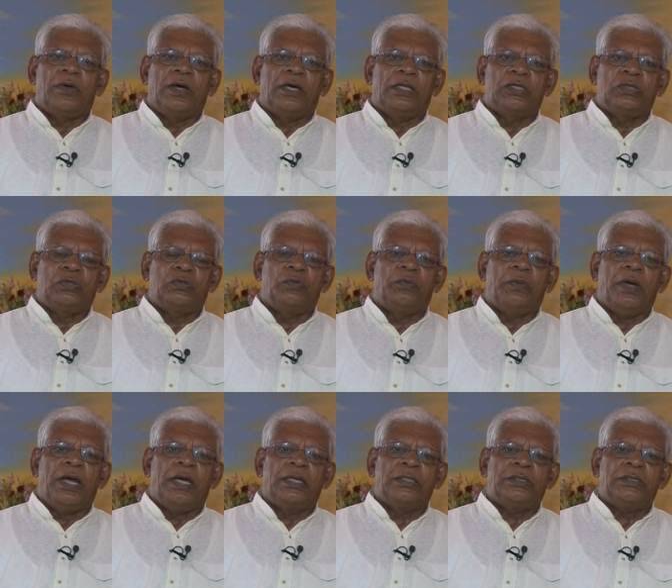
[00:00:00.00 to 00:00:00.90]
Father
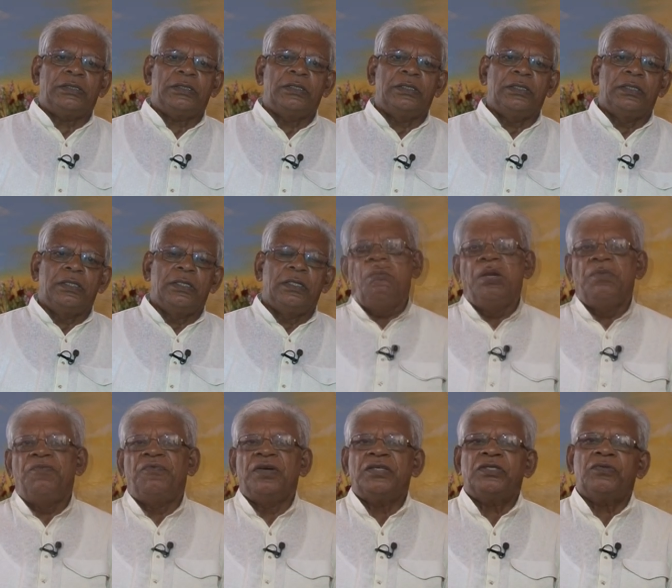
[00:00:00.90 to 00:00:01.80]
Subhash. My
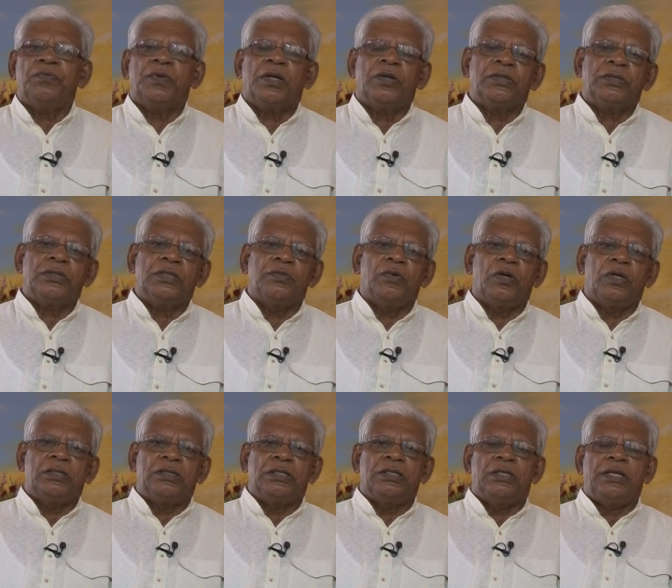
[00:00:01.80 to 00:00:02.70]
first profession
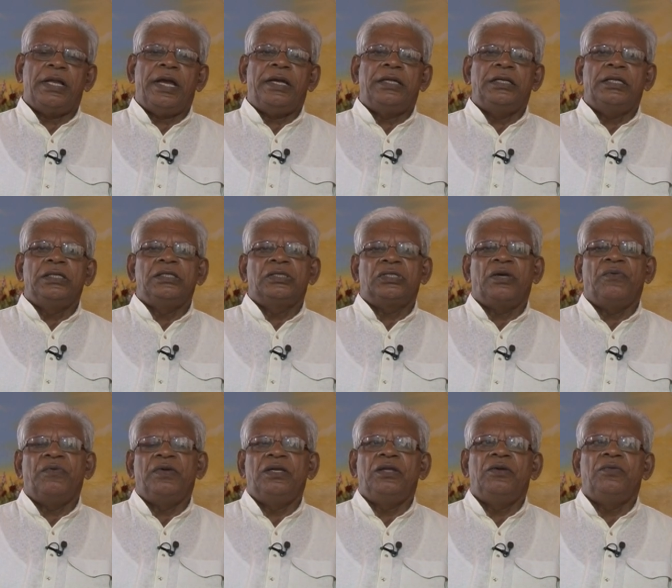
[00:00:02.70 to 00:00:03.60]
was in
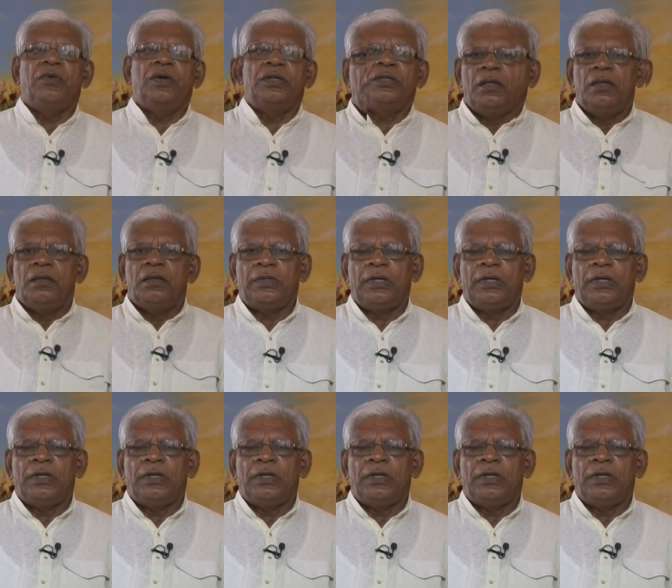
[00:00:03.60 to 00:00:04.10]
1971.